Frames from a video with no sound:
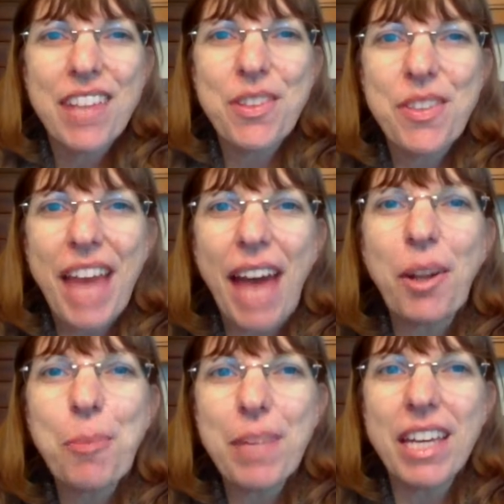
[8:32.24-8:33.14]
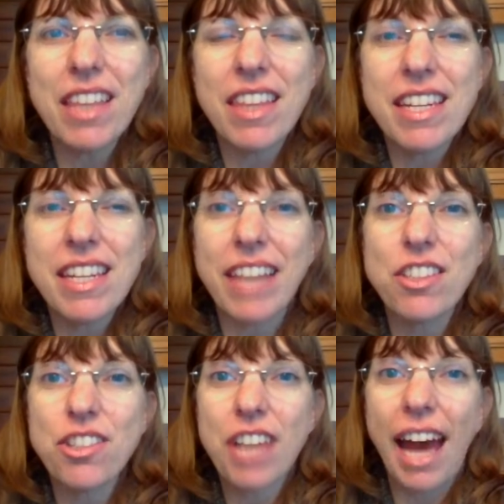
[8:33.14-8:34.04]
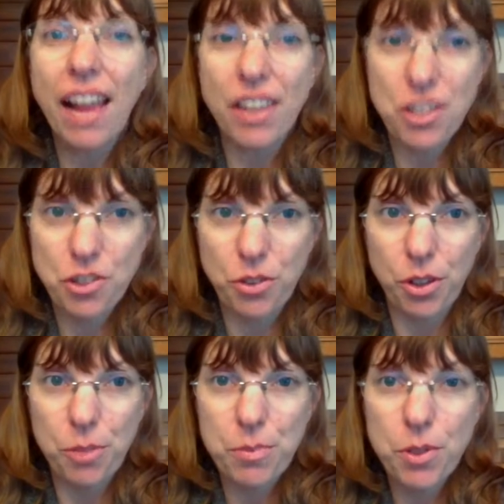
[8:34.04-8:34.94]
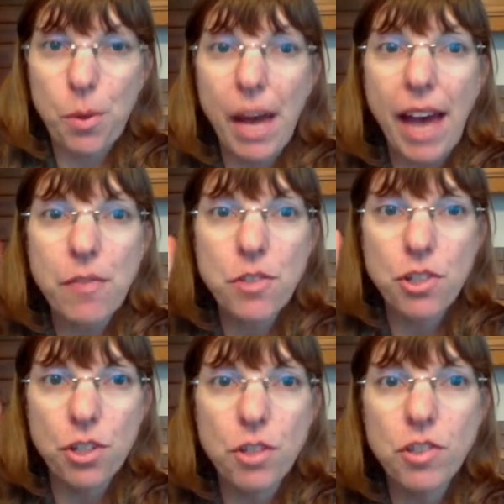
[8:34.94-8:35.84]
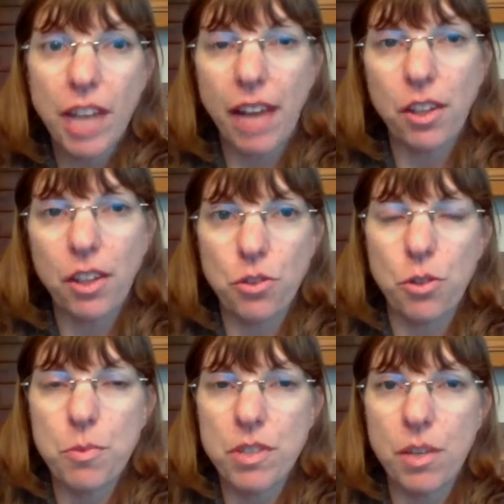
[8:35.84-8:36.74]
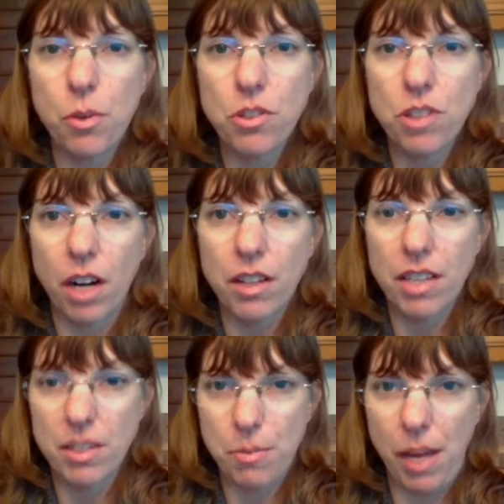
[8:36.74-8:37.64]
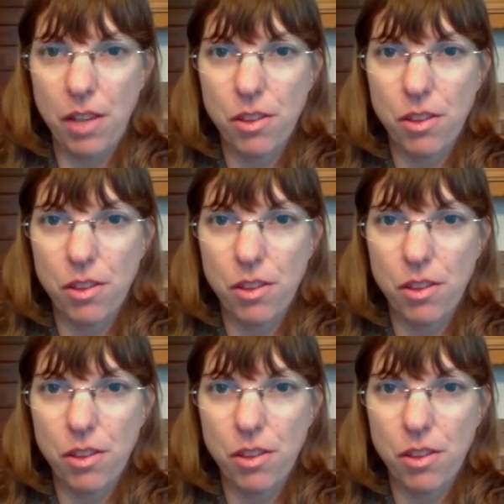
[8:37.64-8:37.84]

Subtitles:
So that'll be the next challenge group. So we'll have two challenge groups that will start this month.